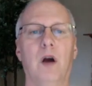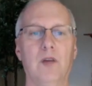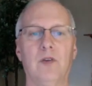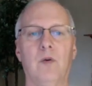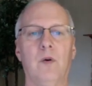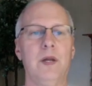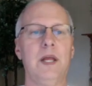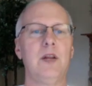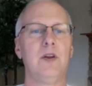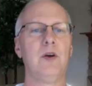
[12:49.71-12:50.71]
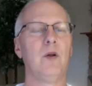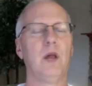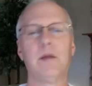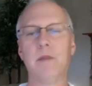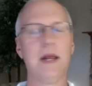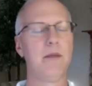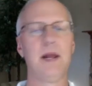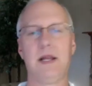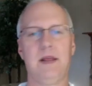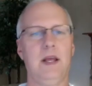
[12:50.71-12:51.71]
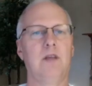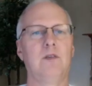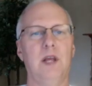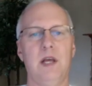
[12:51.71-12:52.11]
All right, so what we need to do, like many, many things,